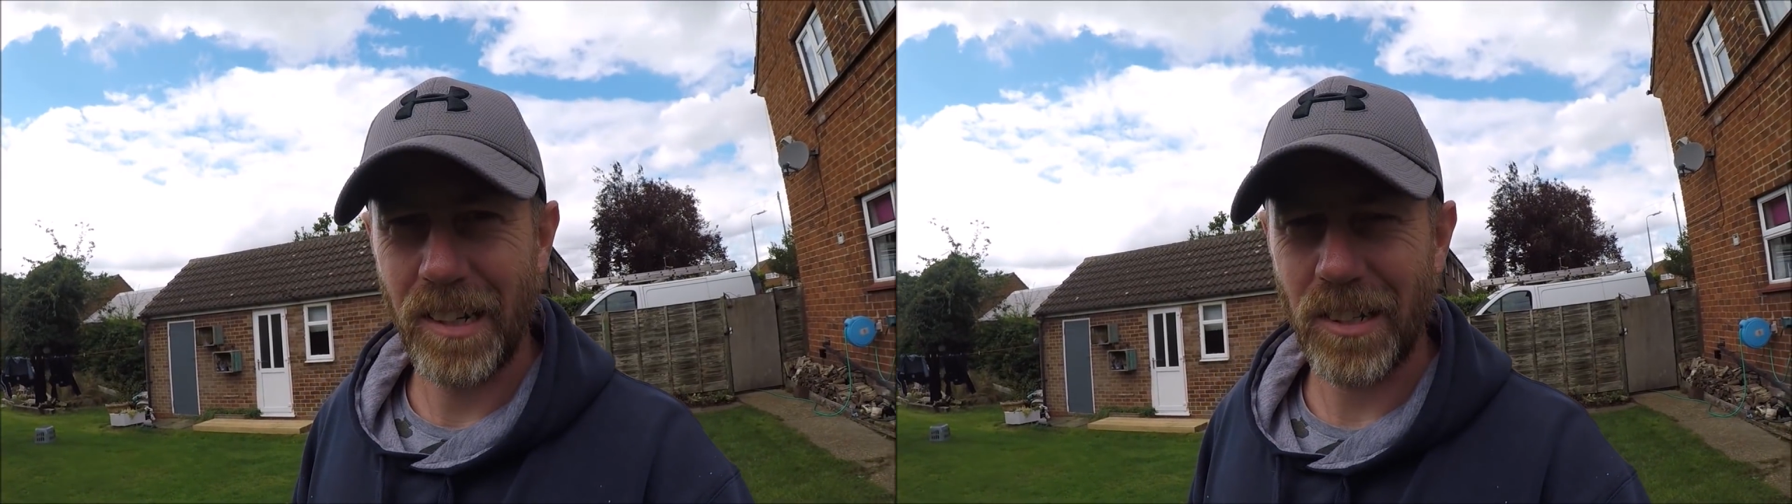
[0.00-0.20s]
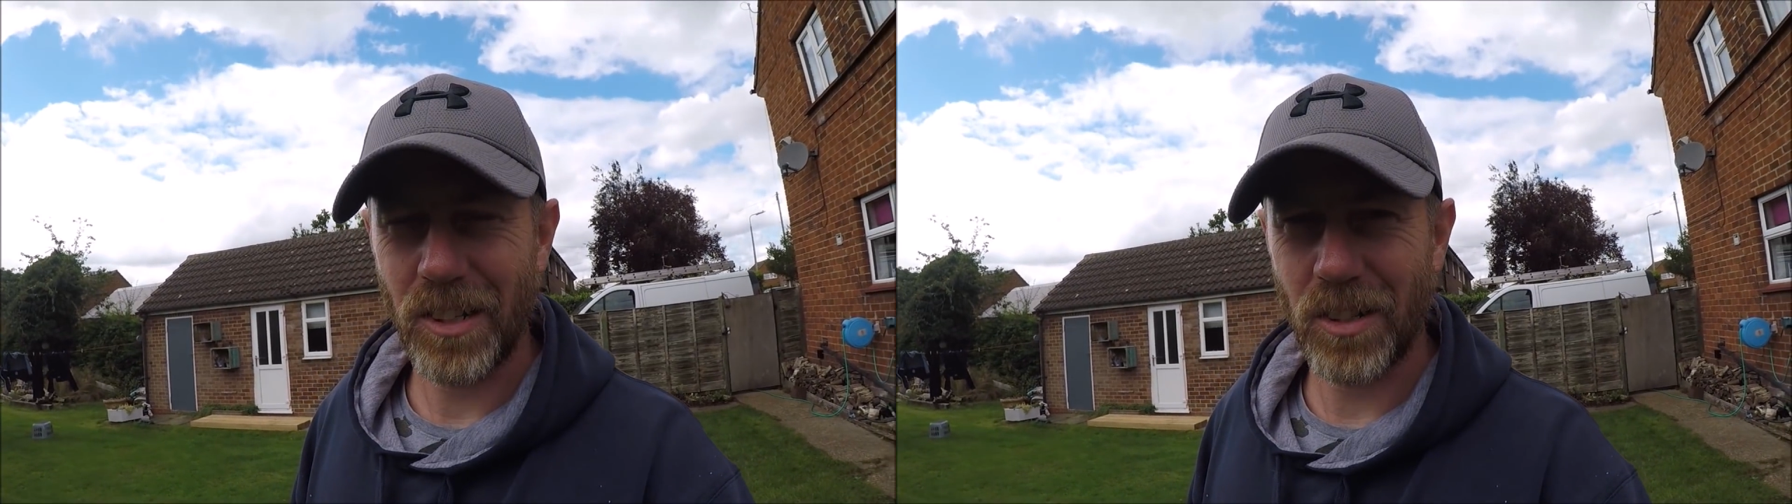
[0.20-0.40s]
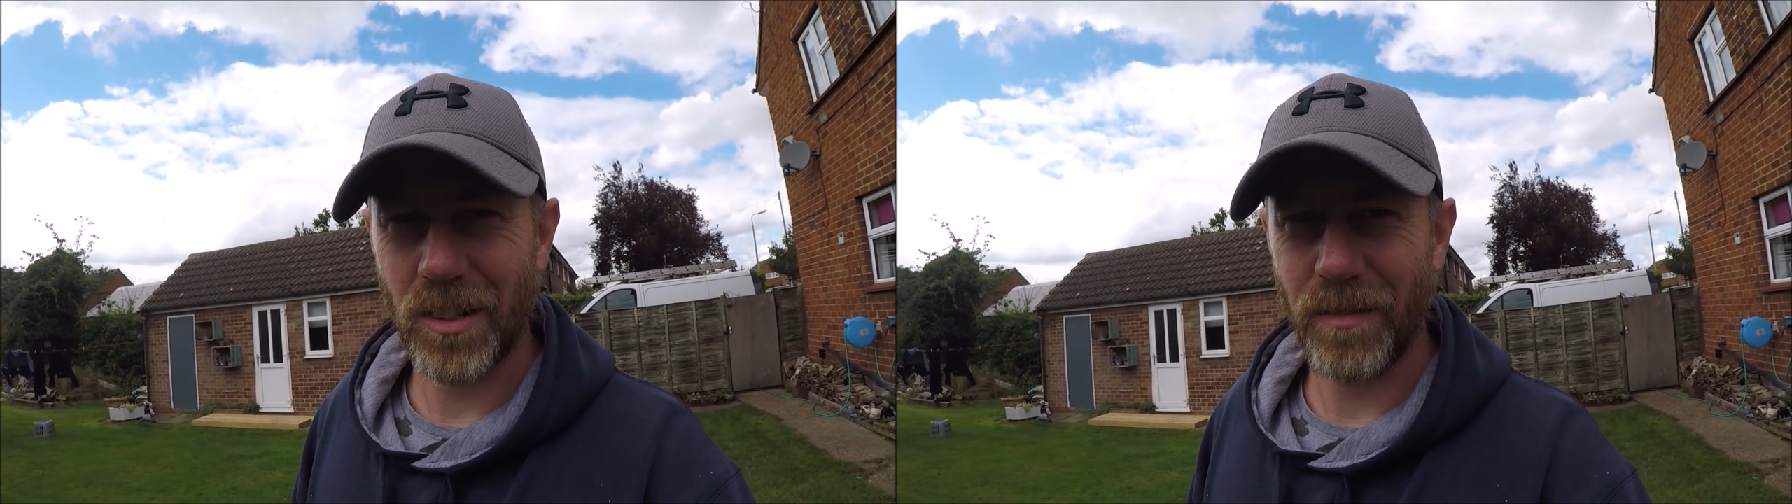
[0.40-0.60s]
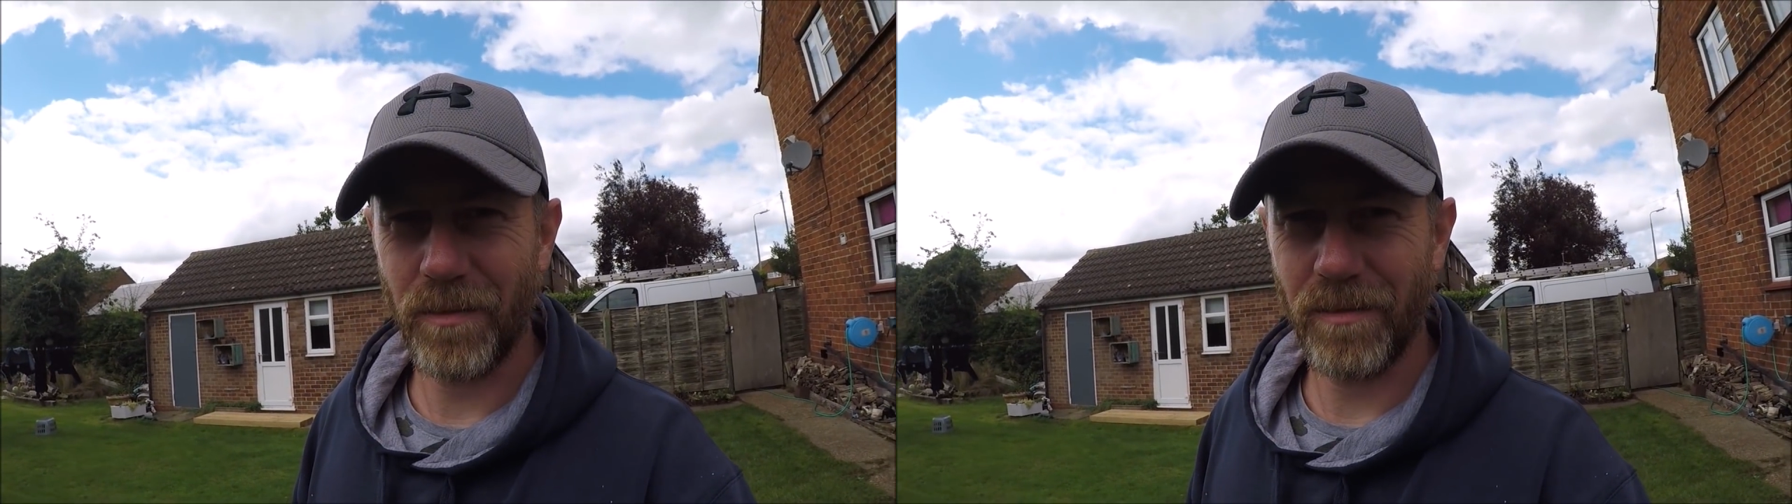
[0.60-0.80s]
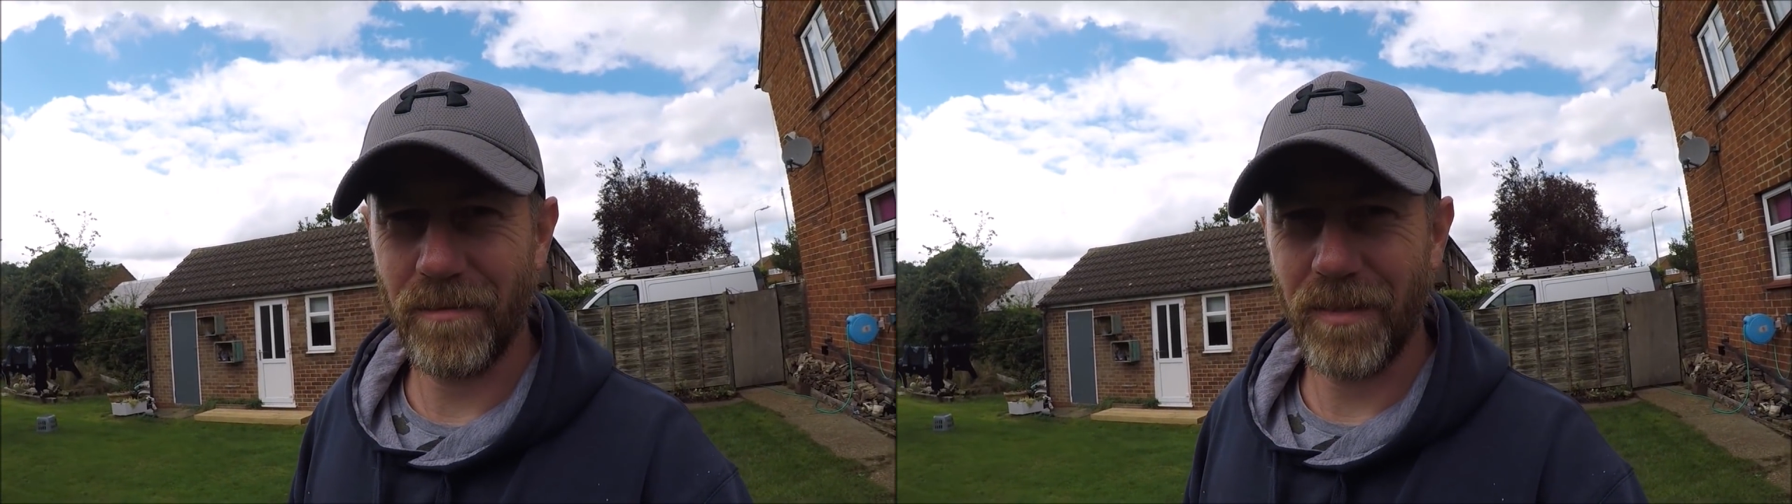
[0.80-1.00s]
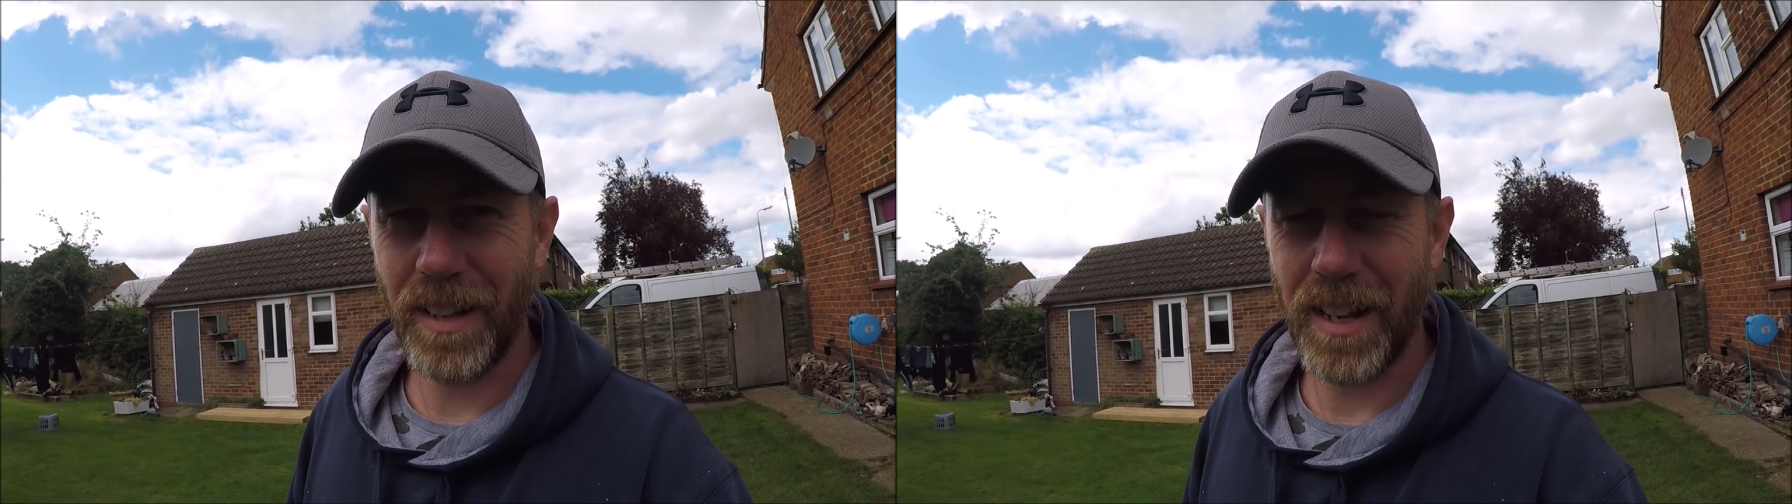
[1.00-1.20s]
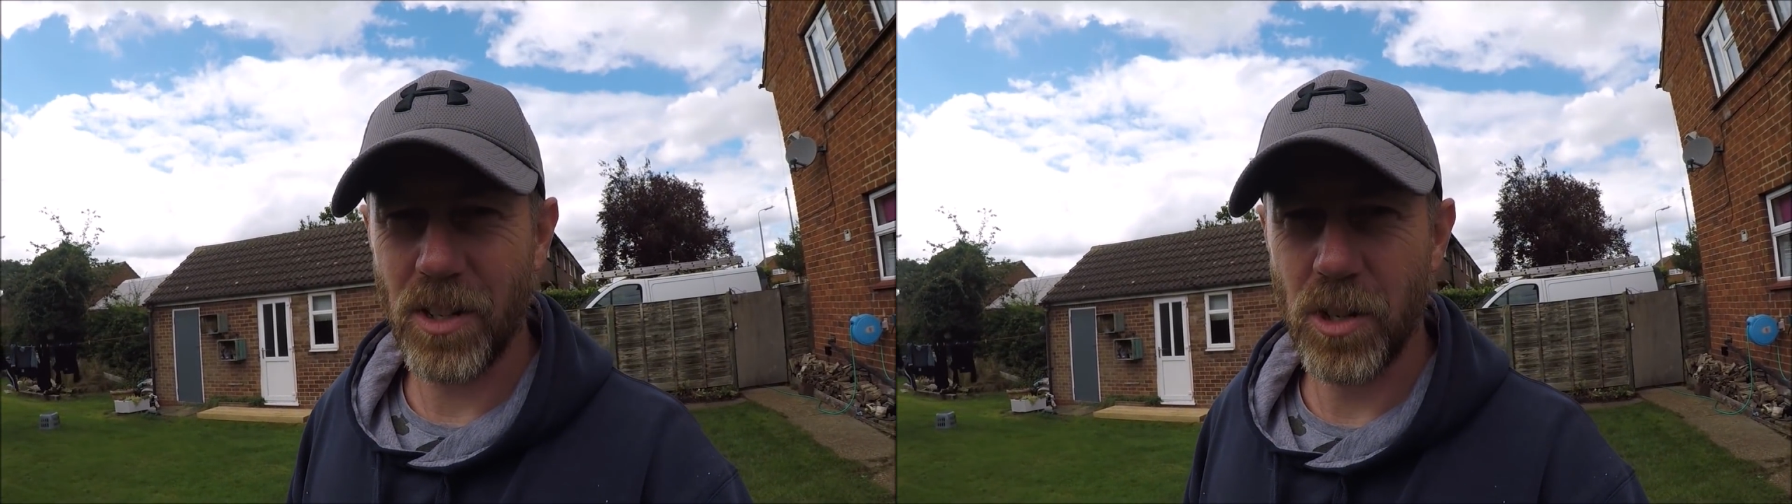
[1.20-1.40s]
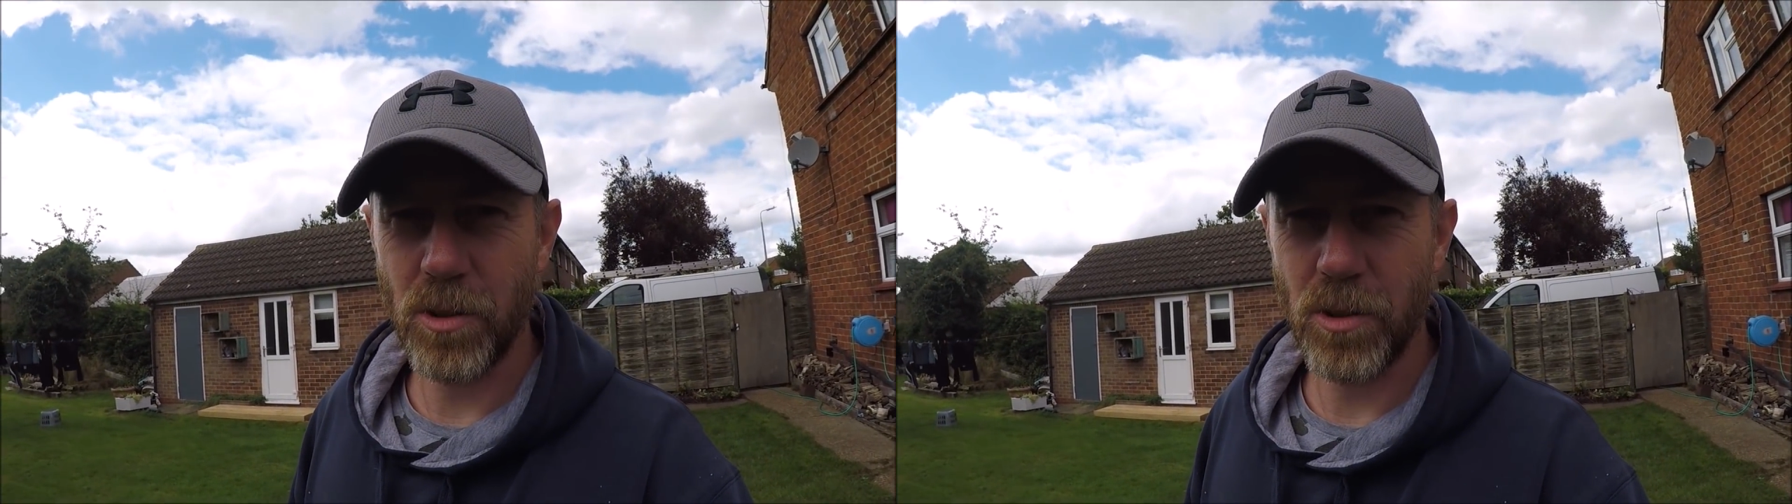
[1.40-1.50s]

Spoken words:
It's just, as